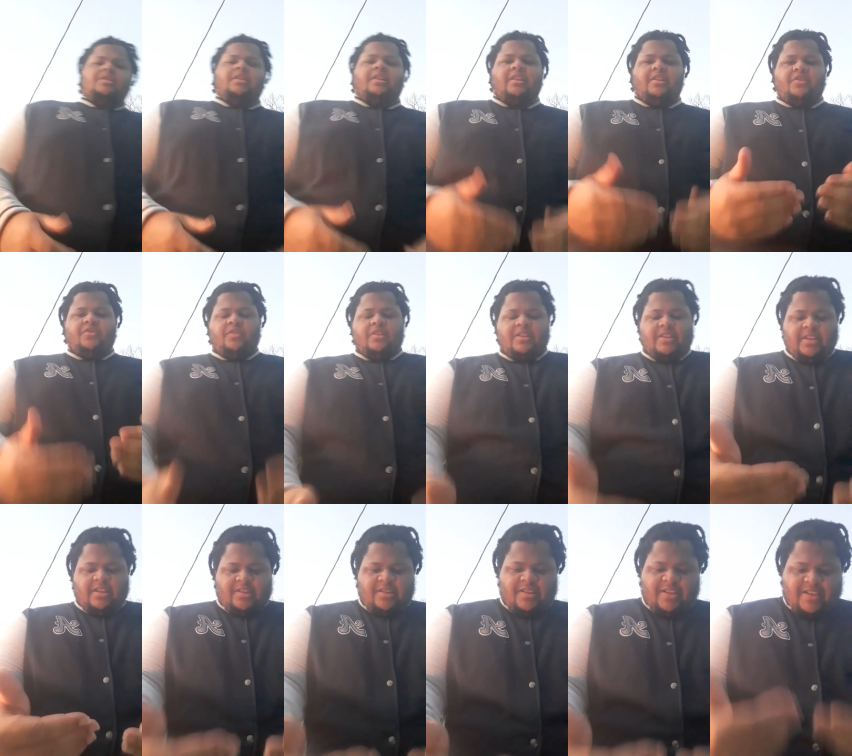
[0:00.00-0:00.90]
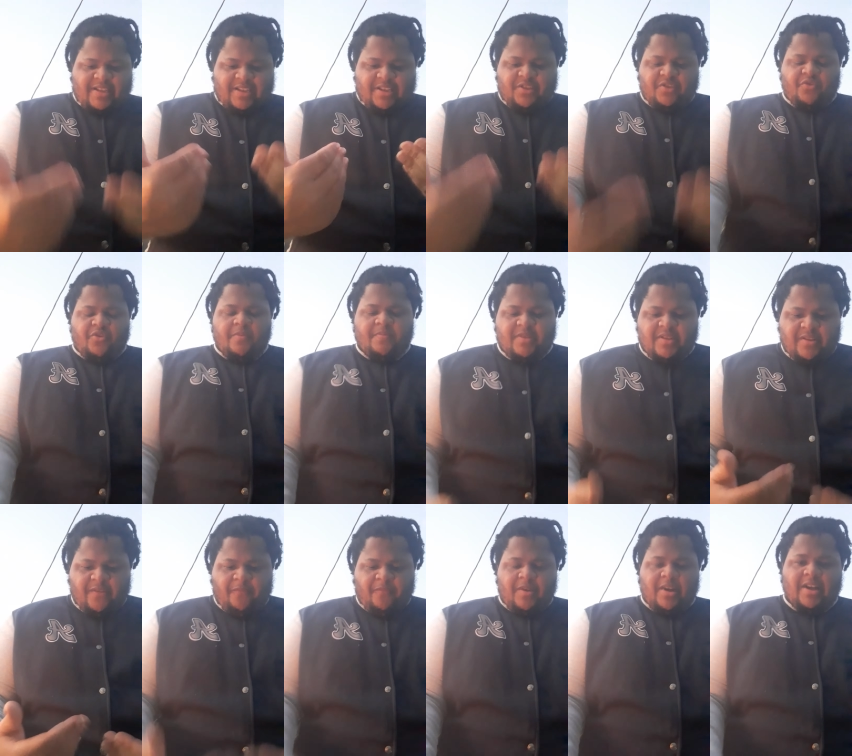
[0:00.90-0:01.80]
look. This, let's get let's get the scriptures
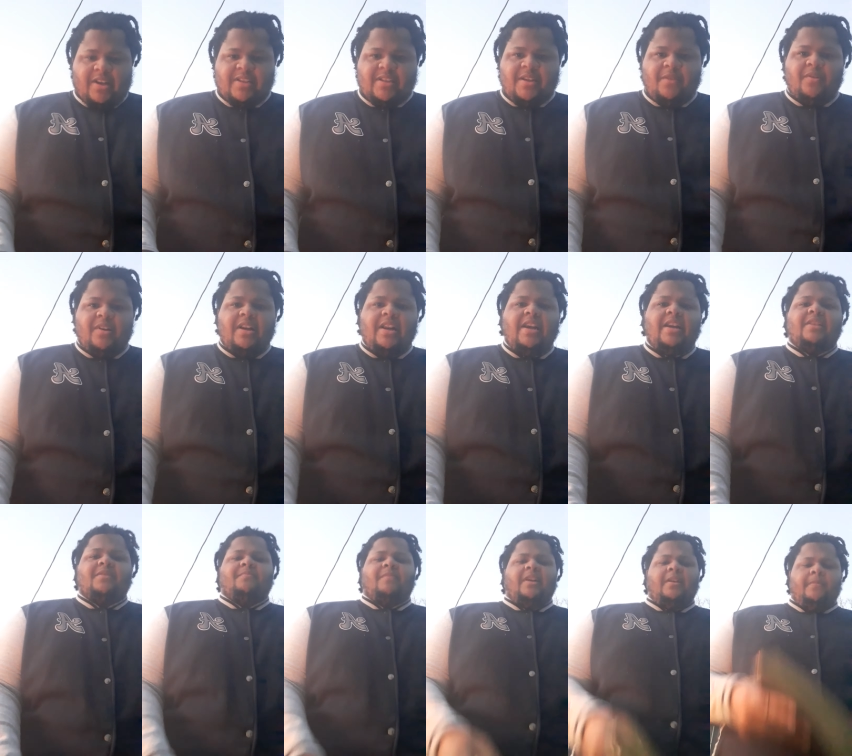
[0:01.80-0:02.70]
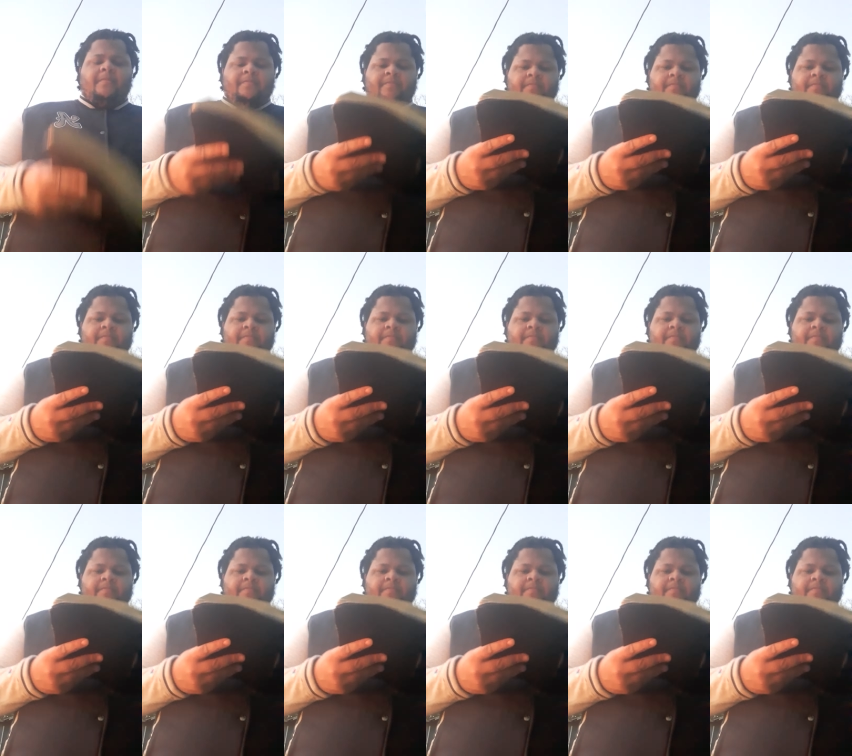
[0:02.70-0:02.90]
to uh, see what it is, man.